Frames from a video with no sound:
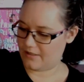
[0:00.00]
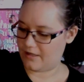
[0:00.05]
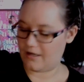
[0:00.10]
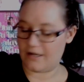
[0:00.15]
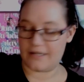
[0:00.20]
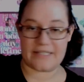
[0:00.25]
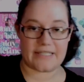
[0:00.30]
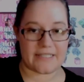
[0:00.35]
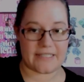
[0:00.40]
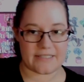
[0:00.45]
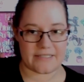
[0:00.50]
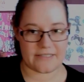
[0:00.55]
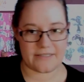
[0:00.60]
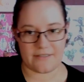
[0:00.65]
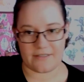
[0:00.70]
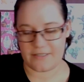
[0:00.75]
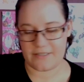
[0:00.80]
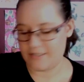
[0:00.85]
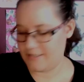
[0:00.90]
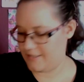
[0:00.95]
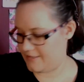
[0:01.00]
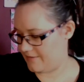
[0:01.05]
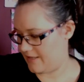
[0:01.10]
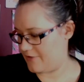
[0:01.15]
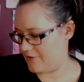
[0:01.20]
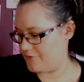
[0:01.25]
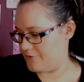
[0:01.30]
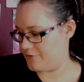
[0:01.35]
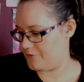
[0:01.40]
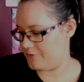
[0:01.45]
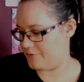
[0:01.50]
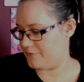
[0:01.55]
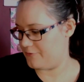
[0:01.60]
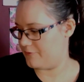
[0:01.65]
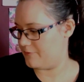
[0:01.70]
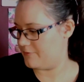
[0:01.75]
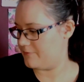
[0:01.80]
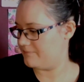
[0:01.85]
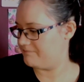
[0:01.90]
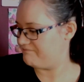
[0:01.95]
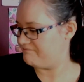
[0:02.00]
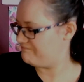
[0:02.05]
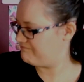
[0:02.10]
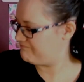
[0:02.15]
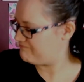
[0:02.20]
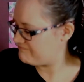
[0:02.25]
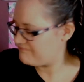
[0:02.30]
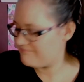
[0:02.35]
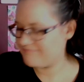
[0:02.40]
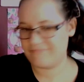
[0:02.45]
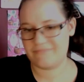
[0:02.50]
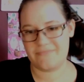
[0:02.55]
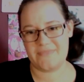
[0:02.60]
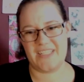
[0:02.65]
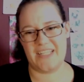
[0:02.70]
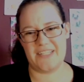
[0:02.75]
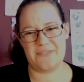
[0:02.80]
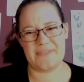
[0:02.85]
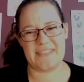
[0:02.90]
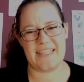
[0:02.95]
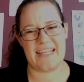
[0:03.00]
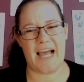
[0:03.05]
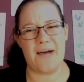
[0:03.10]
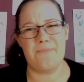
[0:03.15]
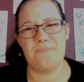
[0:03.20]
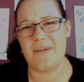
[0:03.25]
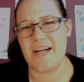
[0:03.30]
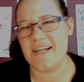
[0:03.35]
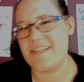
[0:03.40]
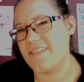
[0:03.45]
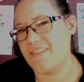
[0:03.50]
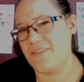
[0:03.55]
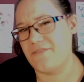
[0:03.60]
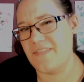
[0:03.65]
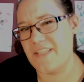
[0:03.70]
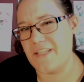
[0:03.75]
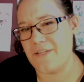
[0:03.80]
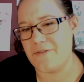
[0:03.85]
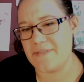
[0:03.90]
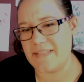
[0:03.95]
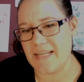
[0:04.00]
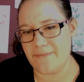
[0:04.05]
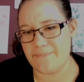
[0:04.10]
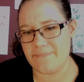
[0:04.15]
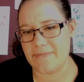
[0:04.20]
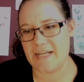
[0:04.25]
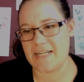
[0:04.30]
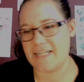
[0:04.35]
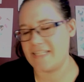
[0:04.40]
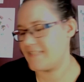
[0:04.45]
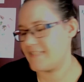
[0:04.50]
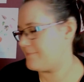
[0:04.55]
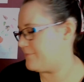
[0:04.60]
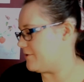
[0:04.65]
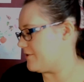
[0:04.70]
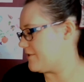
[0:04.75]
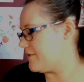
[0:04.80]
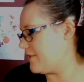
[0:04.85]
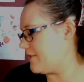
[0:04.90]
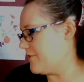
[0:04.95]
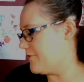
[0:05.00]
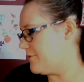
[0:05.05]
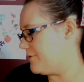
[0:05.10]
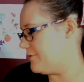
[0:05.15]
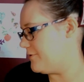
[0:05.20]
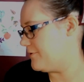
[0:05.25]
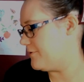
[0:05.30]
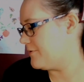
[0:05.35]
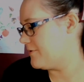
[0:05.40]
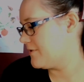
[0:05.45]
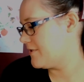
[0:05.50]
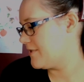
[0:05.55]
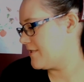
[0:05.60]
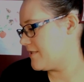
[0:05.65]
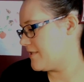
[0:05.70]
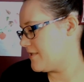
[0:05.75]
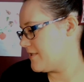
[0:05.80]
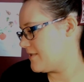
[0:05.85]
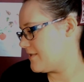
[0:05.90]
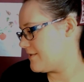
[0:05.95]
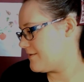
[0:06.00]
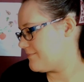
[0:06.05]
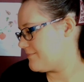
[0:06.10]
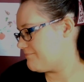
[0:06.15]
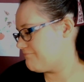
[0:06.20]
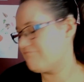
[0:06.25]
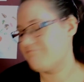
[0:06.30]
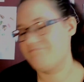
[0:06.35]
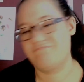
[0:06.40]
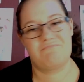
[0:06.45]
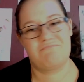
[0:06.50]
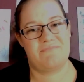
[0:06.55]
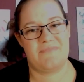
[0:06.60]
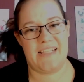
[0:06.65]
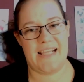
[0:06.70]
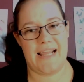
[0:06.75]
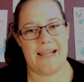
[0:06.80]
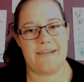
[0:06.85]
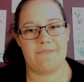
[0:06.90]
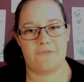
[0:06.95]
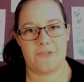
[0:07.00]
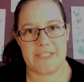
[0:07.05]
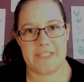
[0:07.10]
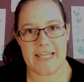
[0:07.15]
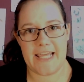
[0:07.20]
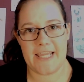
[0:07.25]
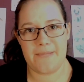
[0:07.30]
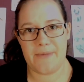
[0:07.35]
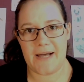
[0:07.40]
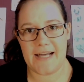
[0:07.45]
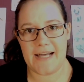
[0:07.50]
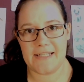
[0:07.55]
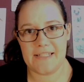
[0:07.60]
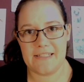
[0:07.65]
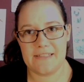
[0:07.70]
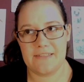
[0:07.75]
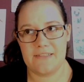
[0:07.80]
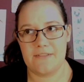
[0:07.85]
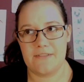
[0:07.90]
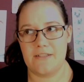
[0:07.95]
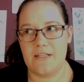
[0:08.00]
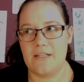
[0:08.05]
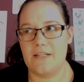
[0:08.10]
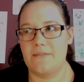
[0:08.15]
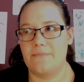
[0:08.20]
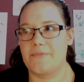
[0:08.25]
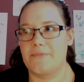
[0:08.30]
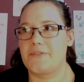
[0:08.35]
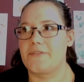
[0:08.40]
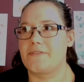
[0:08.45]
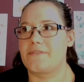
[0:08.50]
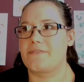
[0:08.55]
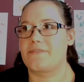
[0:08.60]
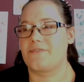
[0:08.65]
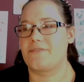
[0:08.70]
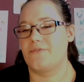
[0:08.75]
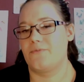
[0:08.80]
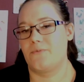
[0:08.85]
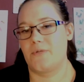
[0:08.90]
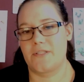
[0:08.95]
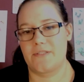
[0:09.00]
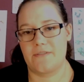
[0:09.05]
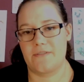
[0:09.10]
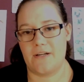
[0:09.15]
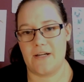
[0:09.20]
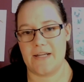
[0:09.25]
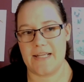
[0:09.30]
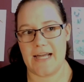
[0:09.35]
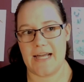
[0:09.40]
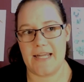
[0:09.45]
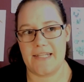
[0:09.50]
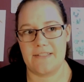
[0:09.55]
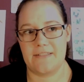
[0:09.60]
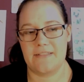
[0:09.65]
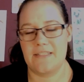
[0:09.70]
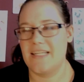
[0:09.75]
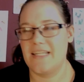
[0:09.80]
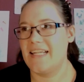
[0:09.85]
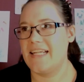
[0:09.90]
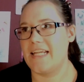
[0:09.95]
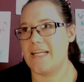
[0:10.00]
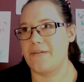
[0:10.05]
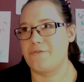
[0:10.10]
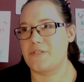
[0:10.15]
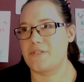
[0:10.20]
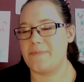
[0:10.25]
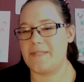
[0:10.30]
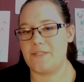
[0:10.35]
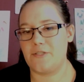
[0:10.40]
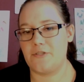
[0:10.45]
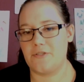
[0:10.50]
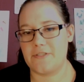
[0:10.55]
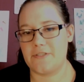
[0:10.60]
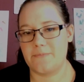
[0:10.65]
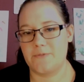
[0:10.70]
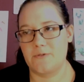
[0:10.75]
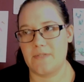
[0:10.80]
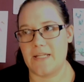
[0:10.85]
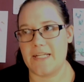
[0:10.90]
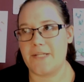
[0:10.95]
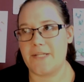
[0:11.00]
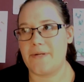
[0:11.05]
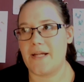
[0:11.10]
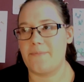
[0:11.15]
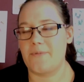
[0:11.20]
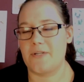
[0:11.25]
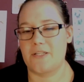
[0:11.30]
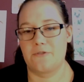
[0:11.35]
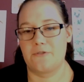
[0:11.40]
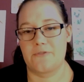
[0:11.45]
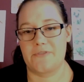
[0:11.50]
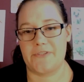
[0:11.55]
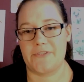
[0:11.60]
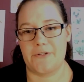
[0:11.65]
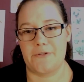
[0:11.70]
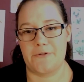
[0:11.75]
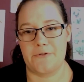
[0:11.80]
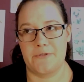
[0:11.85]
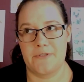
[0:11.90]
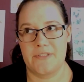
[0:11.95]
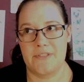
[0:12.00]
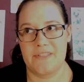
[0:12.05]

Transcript: I needed like a new, I don't want to say handbags, I don't really use handbags, but a new everyday bag, because the one that I had, it was a bit too small anyway, but it also